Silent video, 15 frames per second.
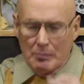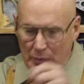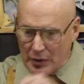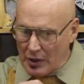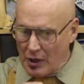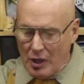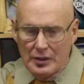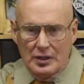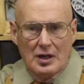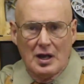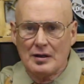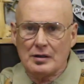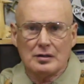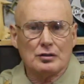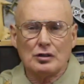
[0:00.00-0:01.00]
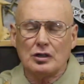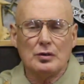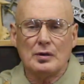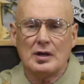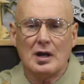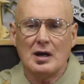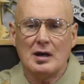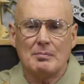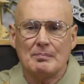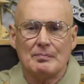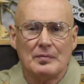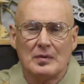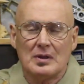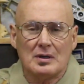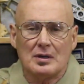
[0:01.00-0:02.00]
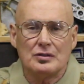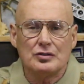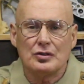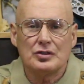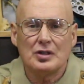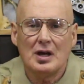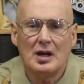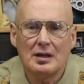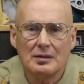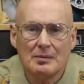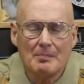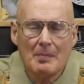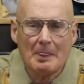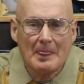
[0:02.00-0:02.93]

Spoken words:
put it all together and glue it up, and you're done.